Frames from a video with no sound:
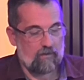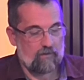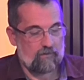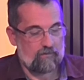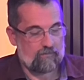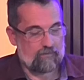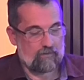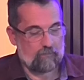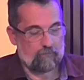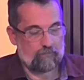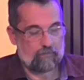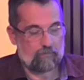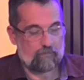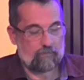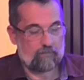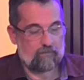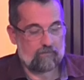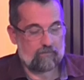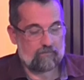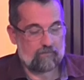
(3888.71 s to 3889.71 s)

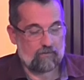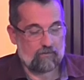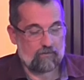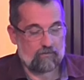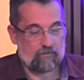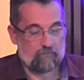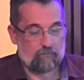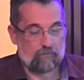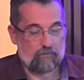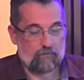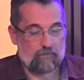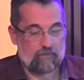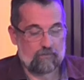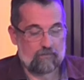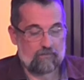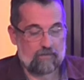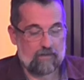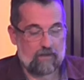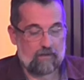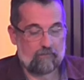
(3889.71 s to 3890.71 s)
Subsequent discussion between
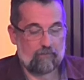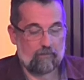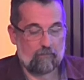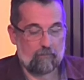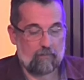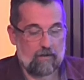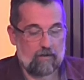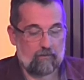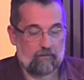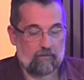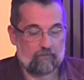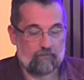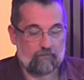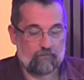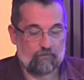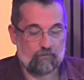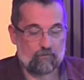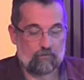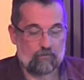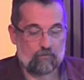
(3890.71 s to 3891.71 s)
staff of the Mallard and
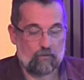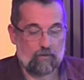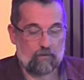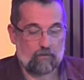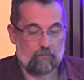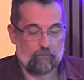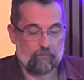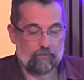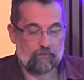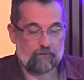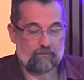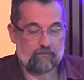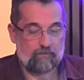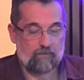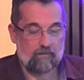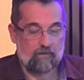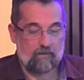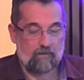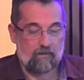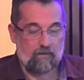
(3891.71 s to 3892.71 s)
social work and police,
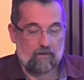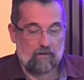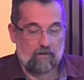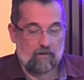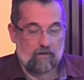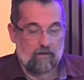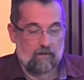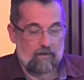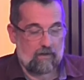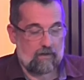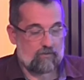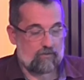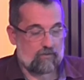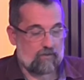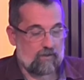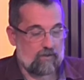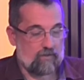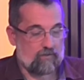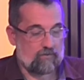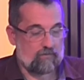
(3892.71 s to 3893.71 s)

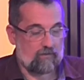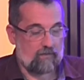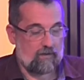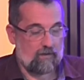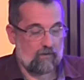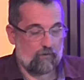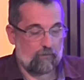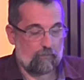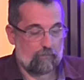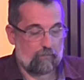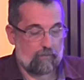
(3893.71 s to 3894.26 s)
education and health